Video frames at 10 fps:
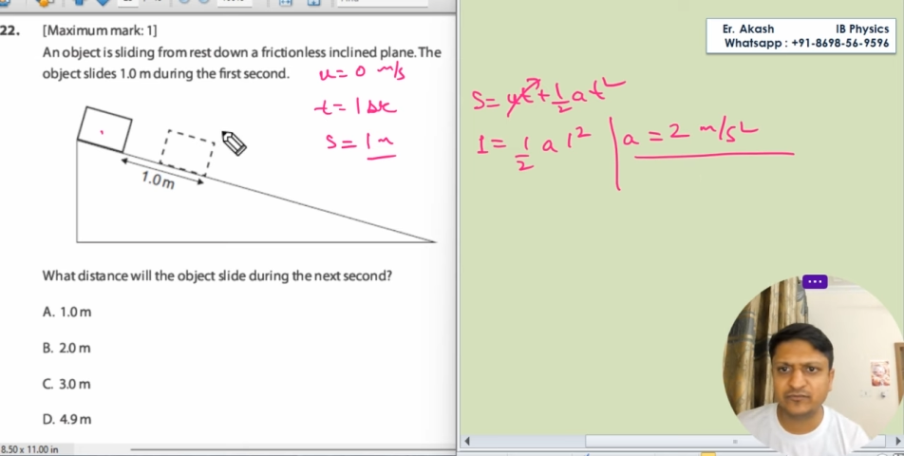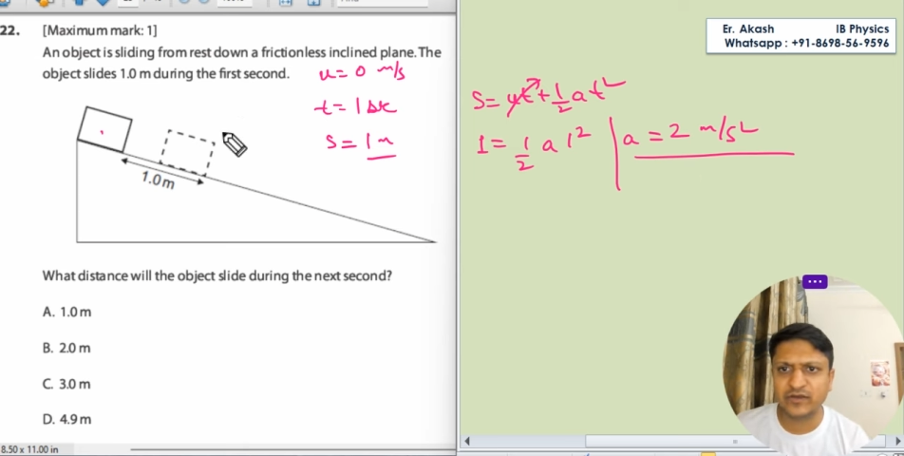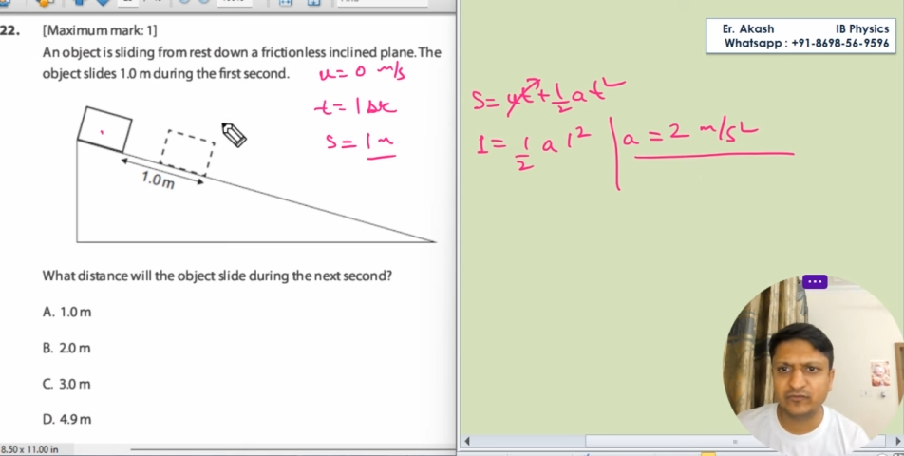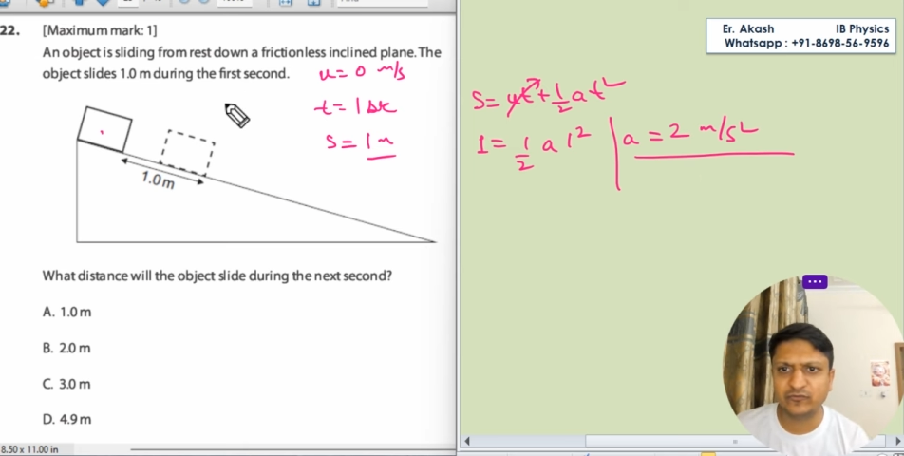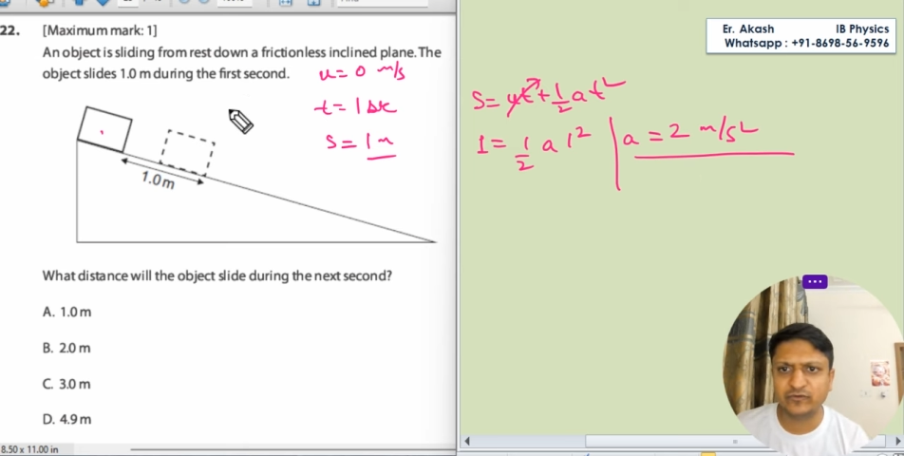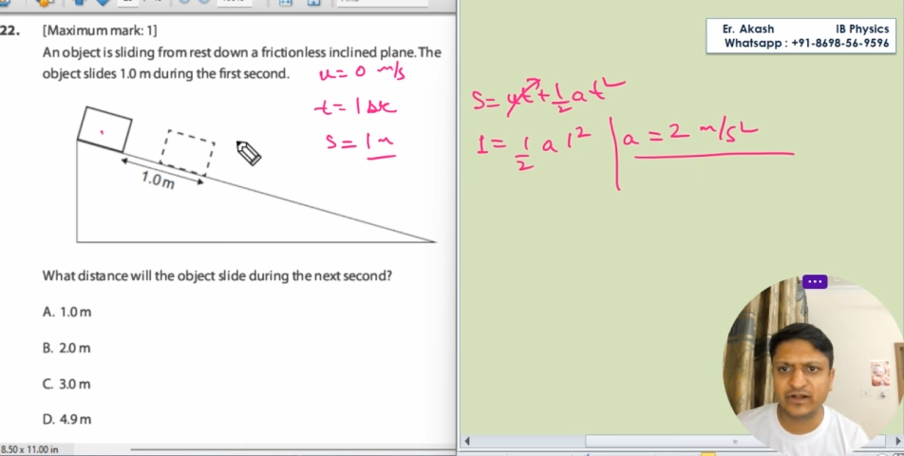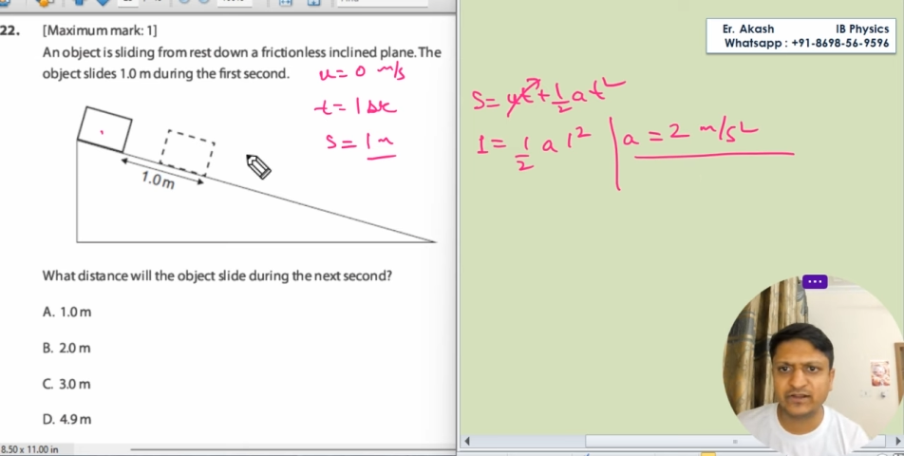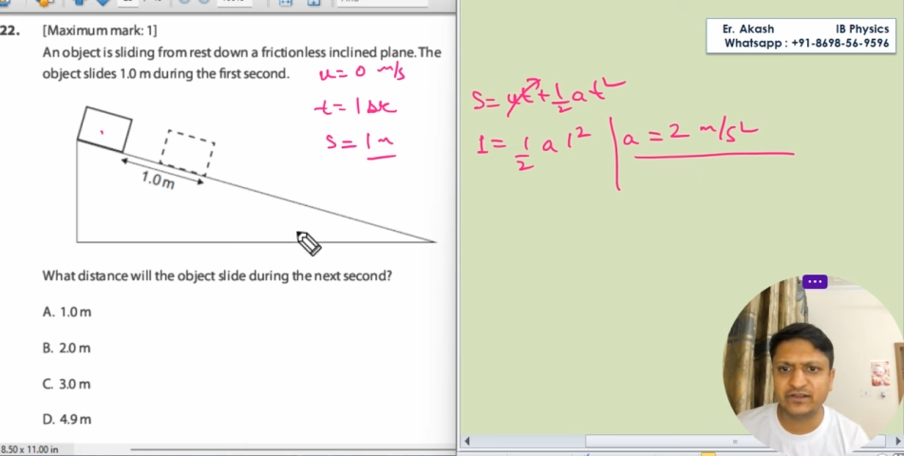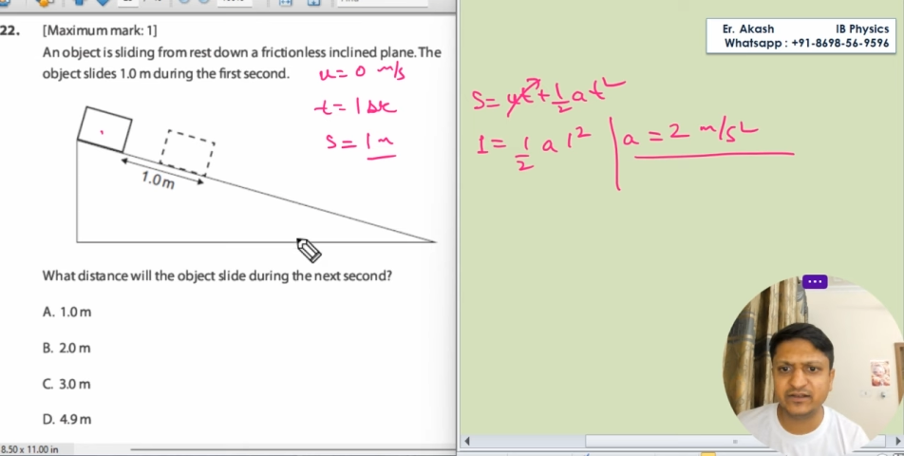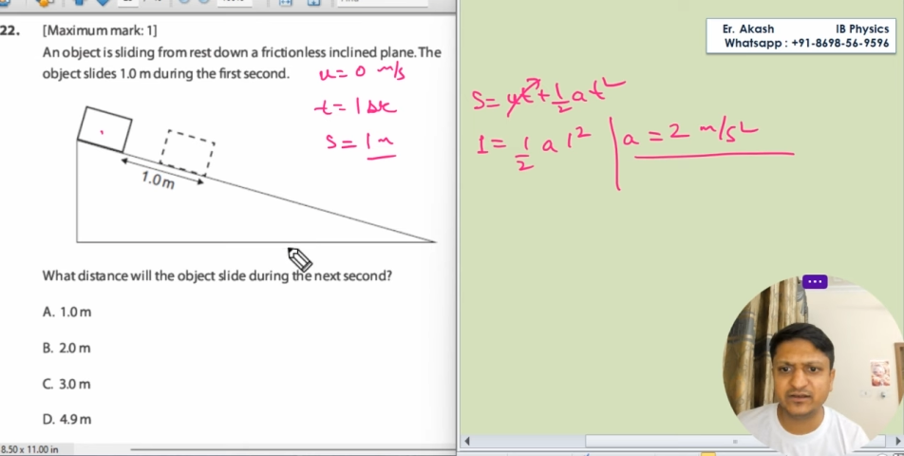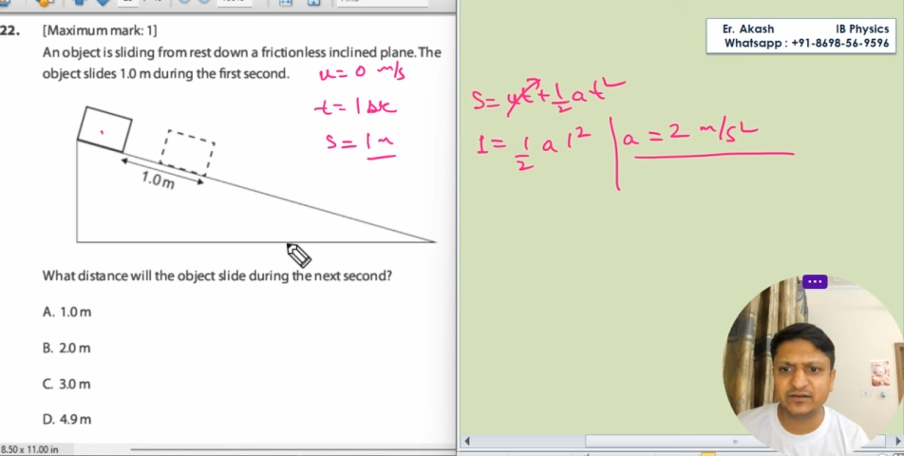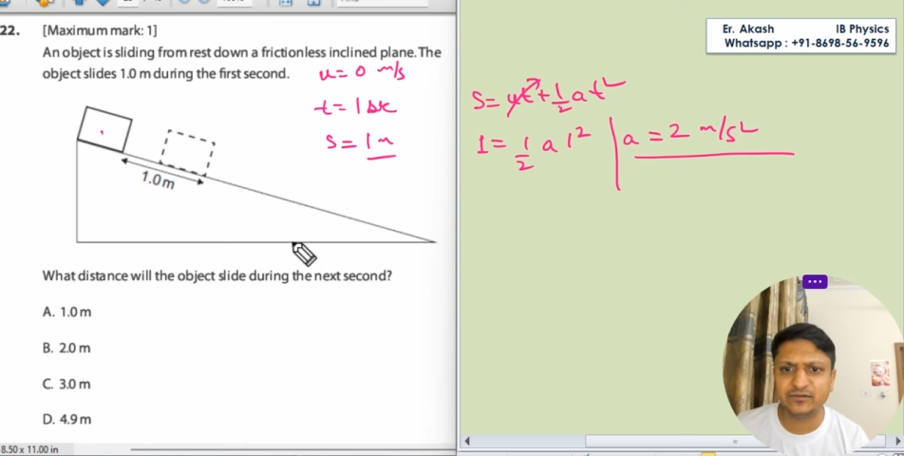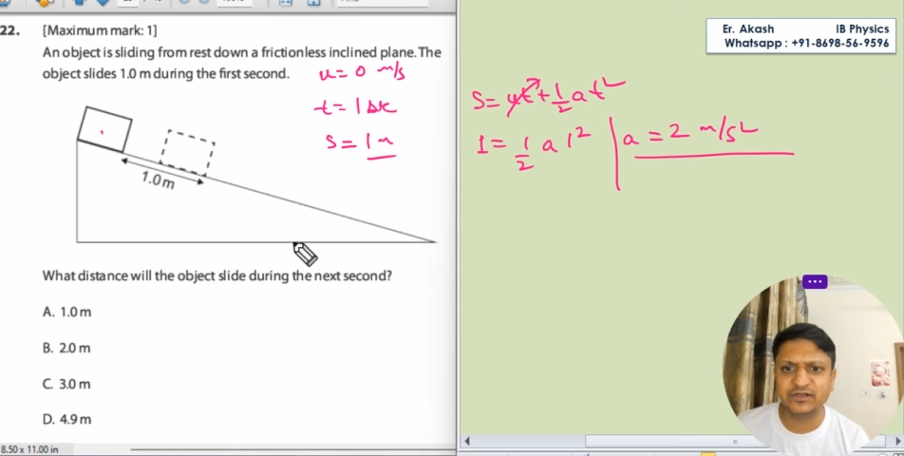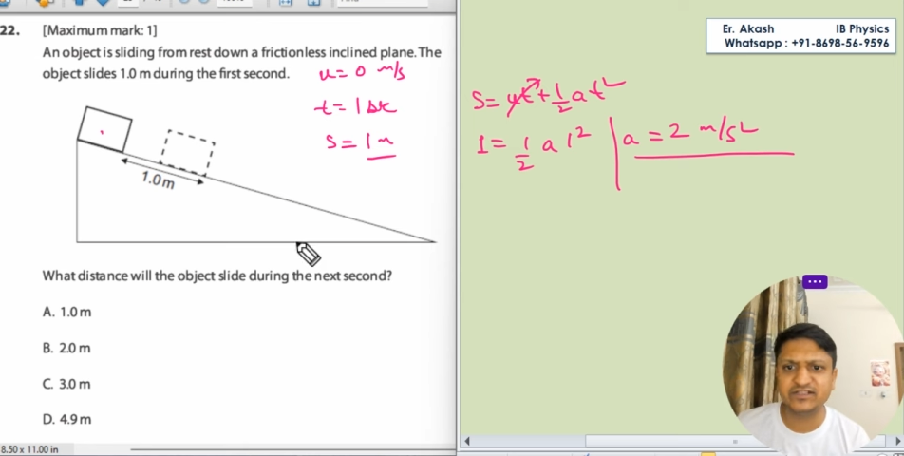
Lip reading: we have to find in the